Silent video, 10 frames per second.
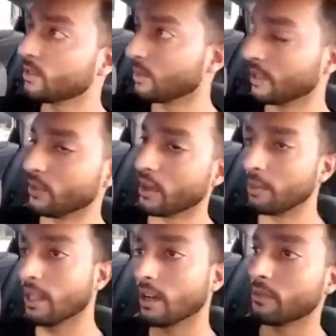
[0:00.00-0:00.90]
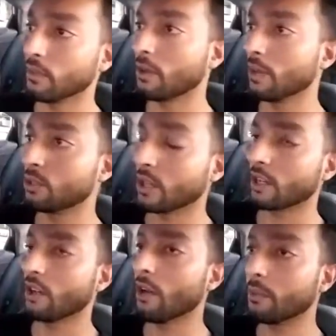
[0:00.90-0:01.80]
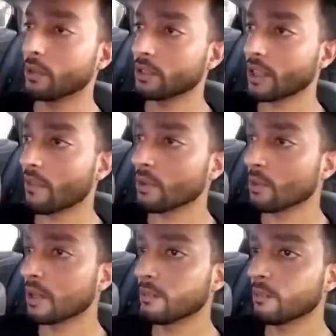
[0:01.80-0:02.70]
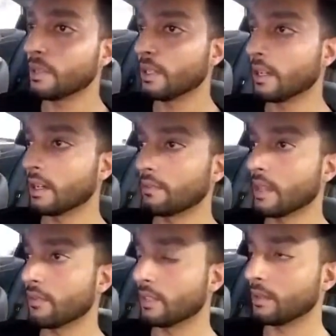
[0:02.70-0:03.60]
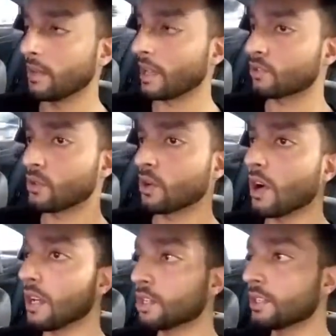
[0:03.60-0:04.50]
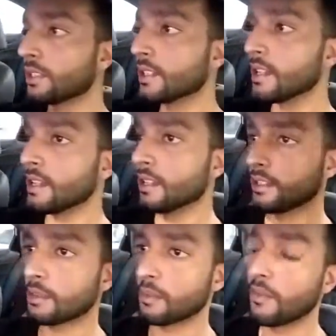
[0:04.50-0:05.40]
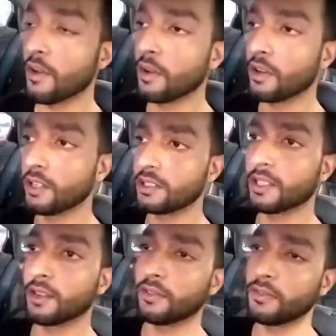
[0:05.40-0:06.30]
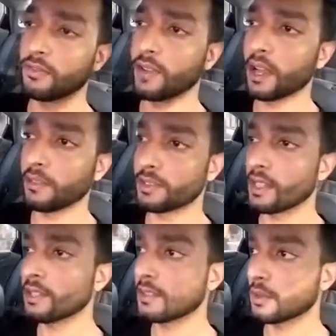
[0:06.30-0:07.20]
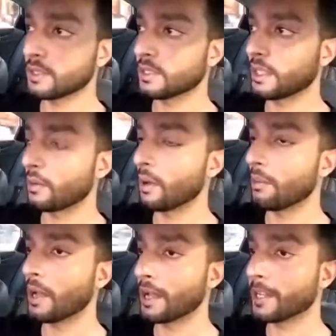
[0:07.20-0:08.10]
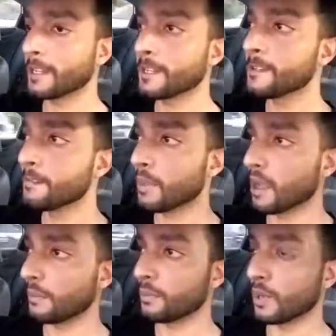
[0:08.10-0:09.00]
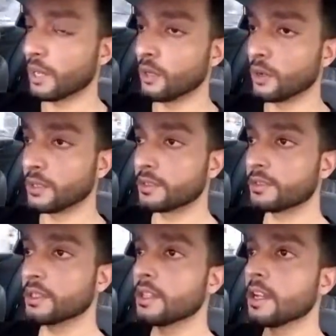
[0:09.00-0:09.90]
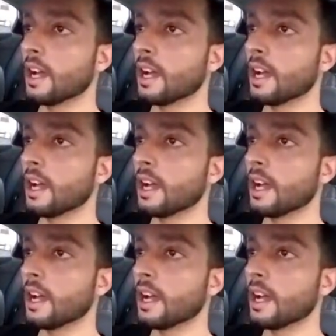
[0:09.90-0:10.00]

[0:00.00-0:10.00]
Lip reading: So you got to be careful there when you check your numbers. Everyone, be definitely extra cautious. He sent me 500 instead of 5 cents, so I sent that right back when I noticed.